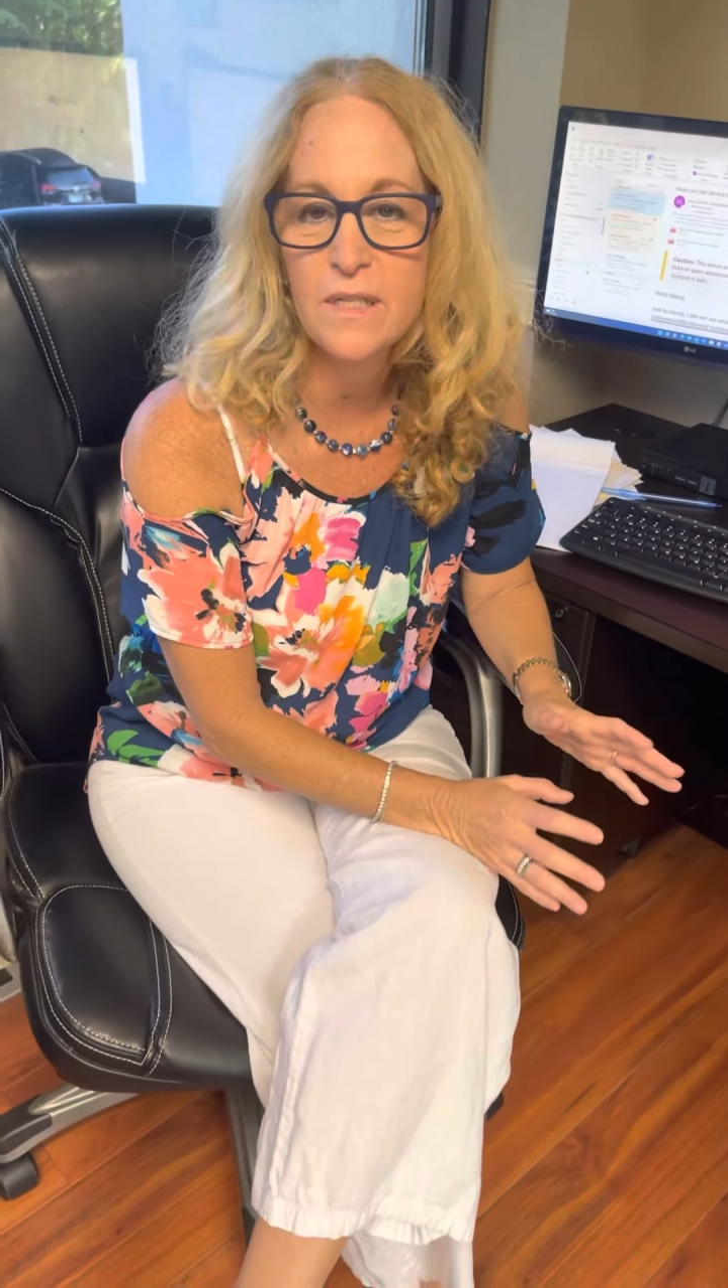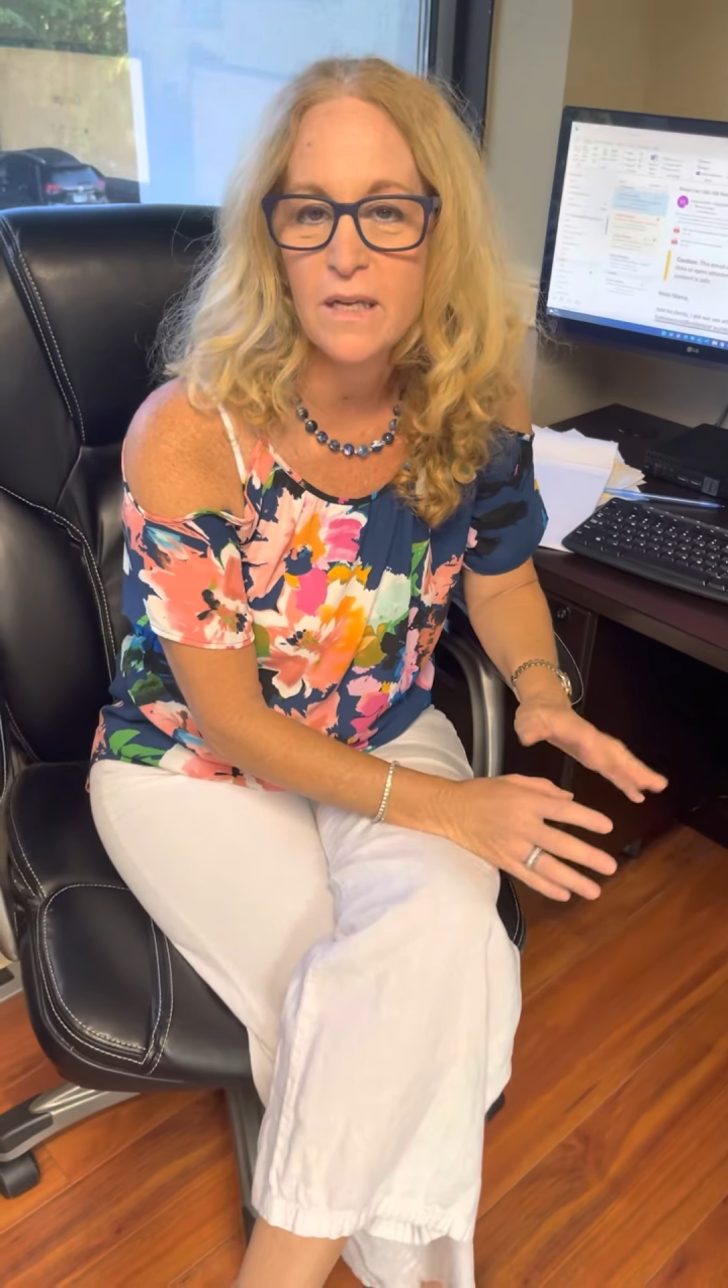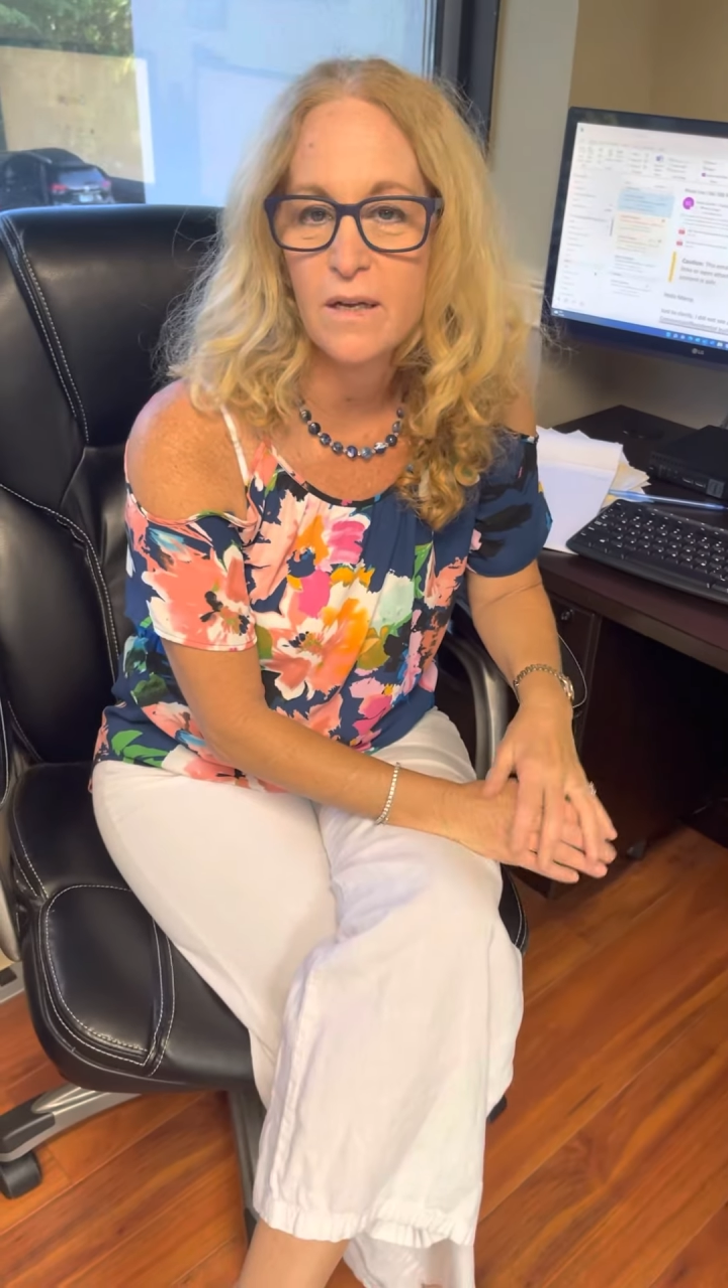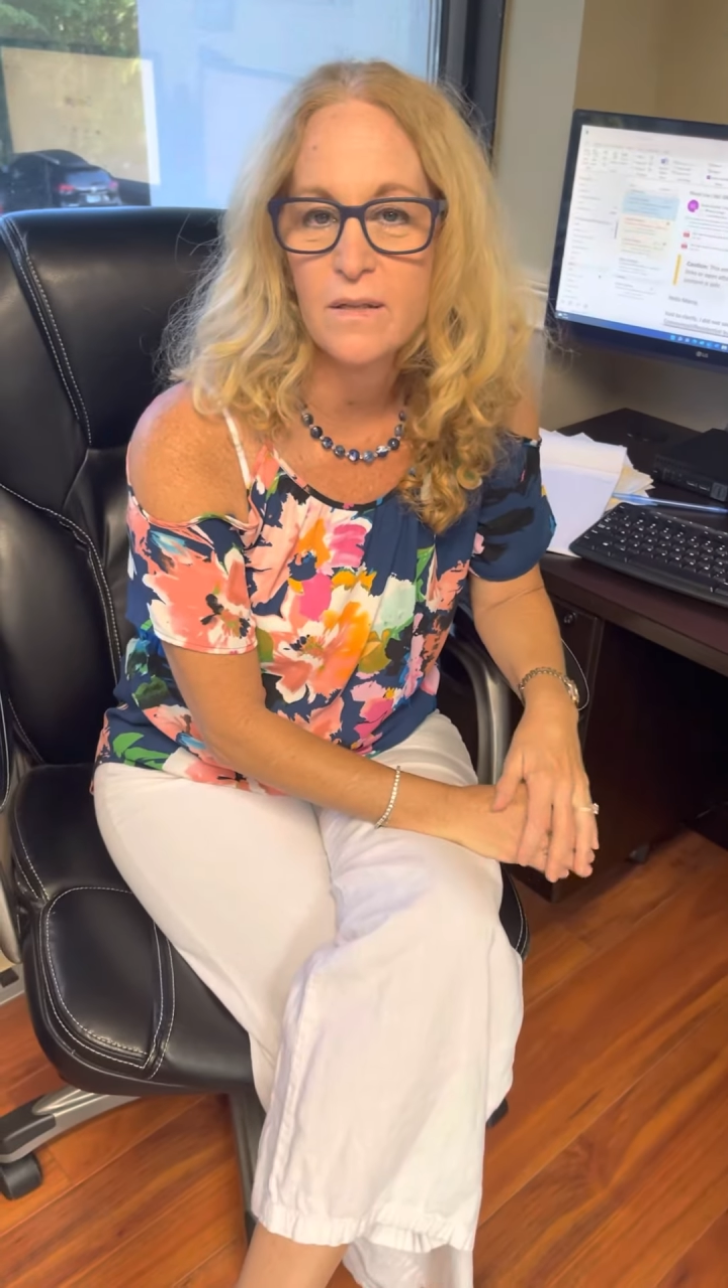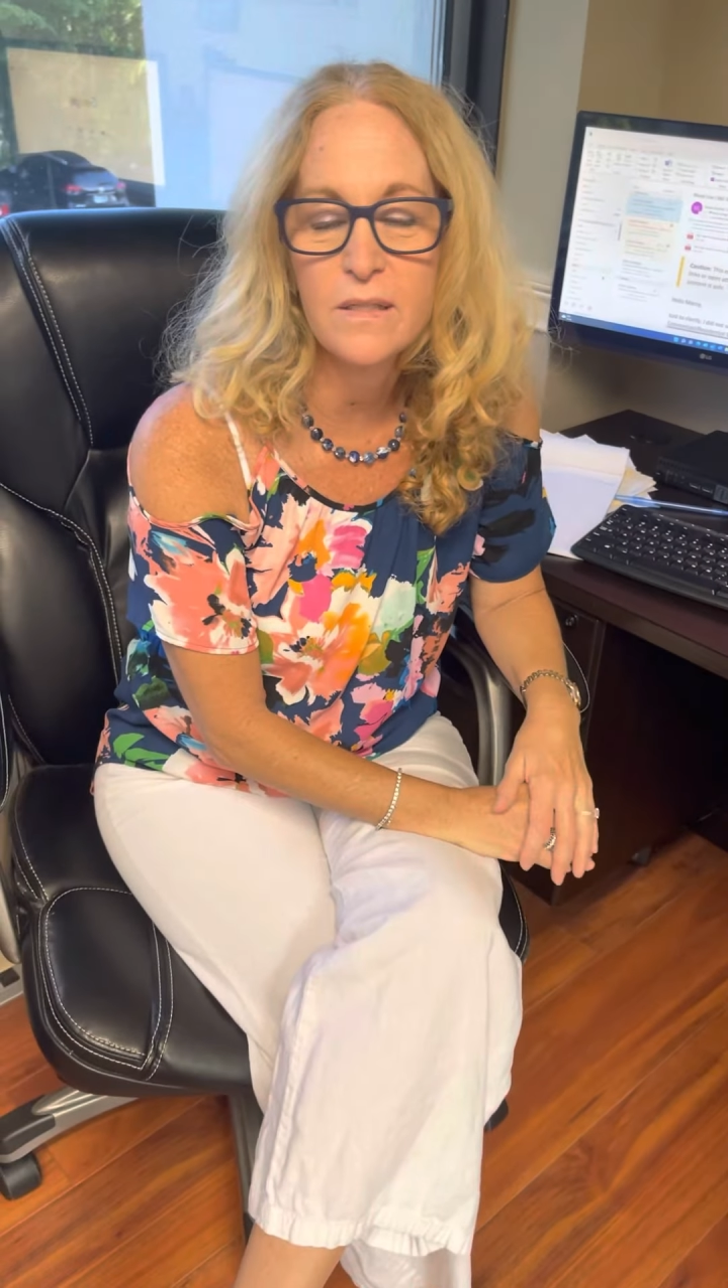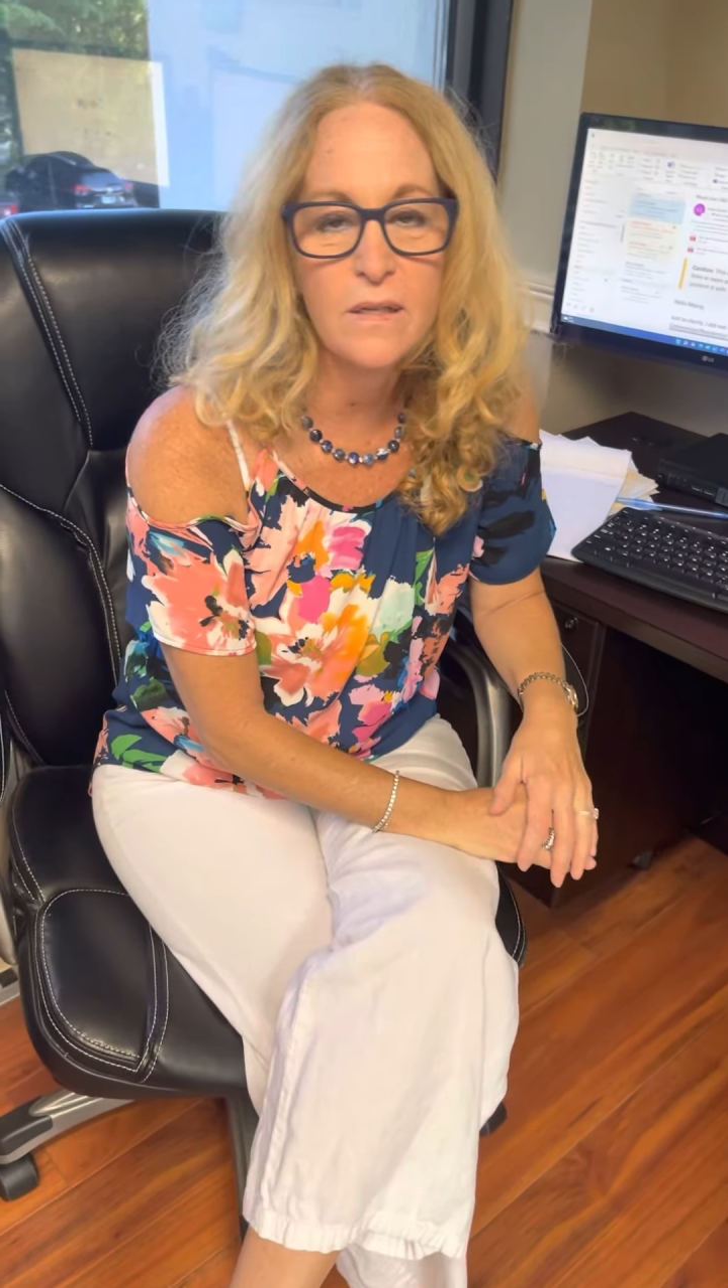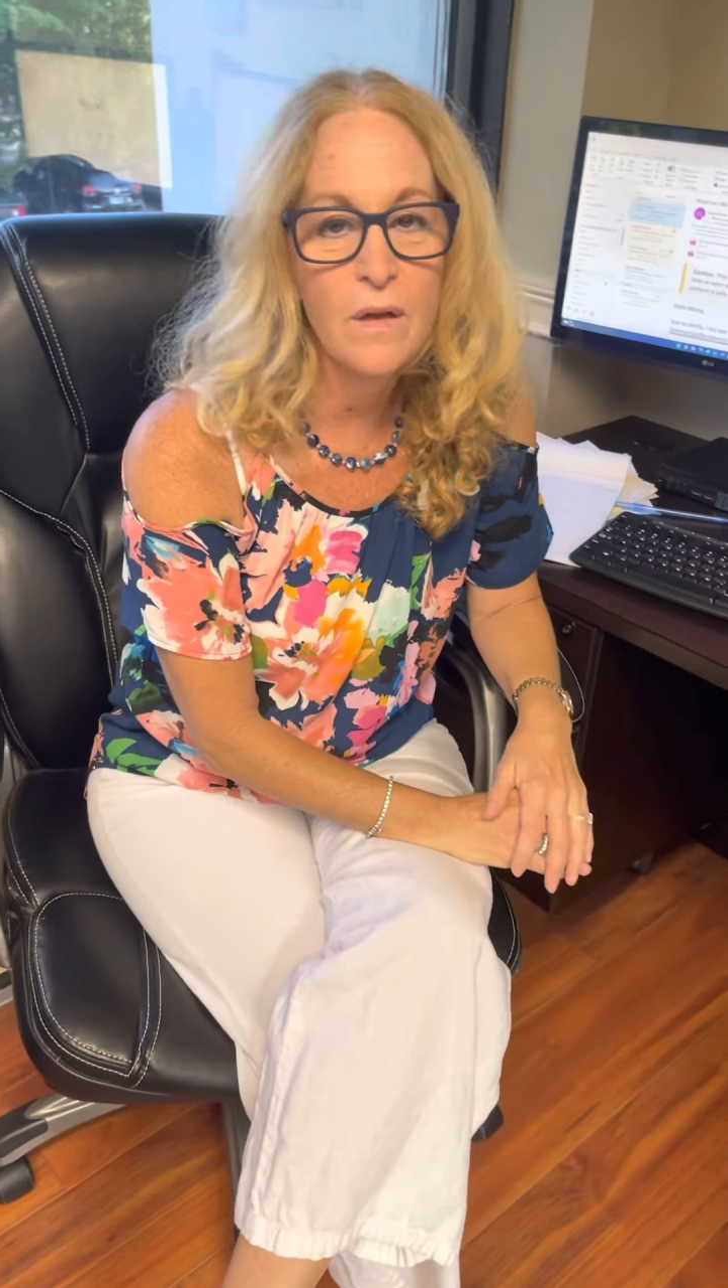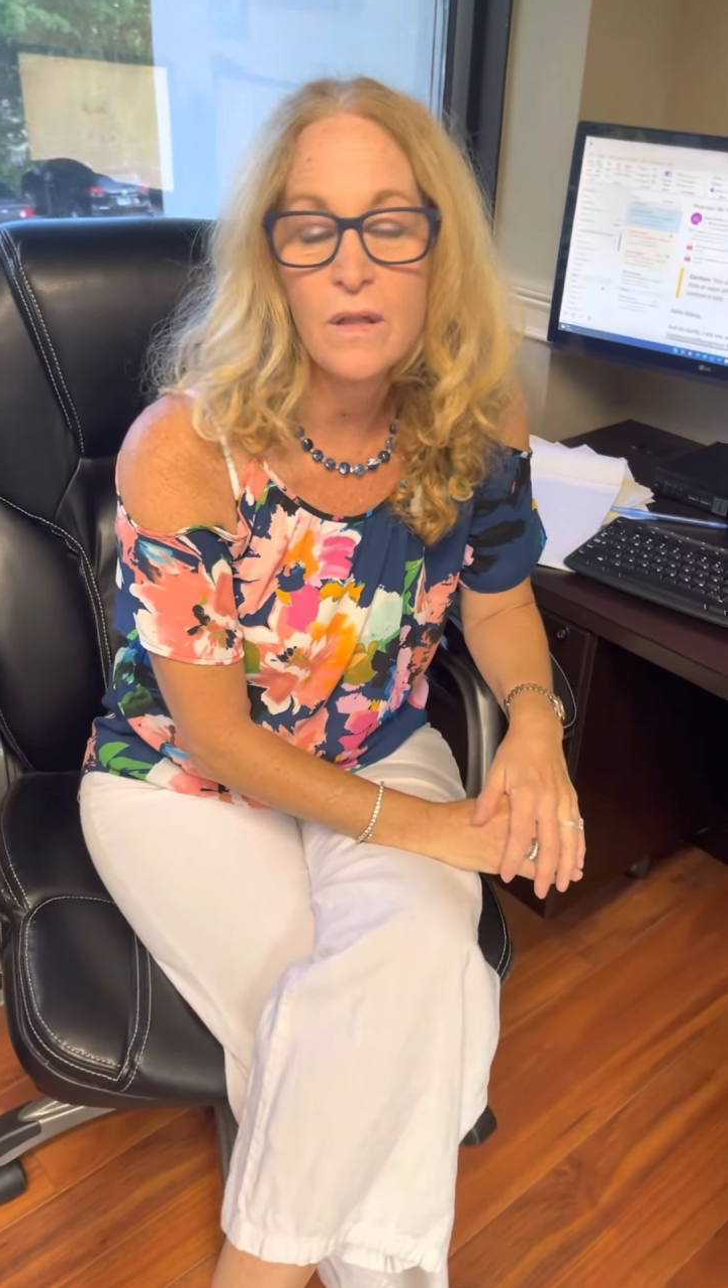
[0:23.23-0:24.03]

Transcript: deals.